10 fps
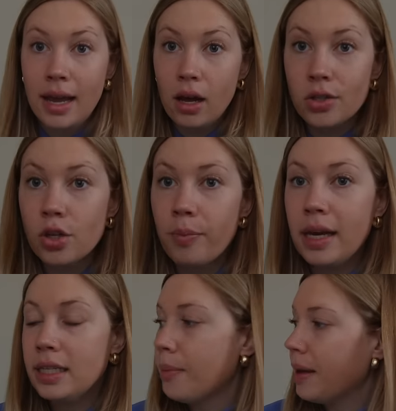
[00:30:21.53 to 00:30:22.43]
I also
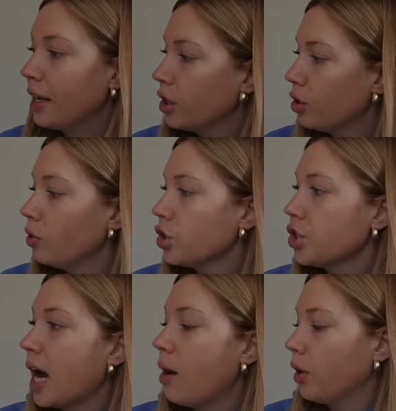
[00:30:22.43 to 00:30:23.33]
picked up a new
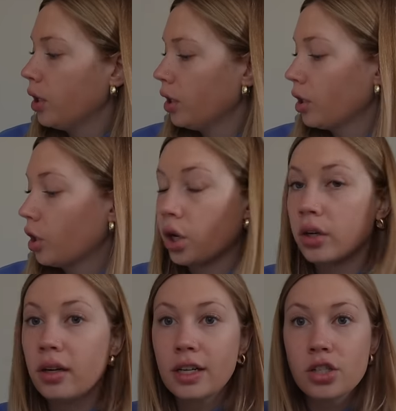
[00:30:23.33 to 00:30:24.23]
shower
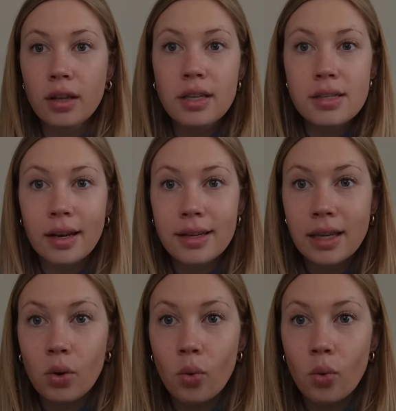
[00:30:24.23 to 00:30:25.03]
curtain. I just got this nice like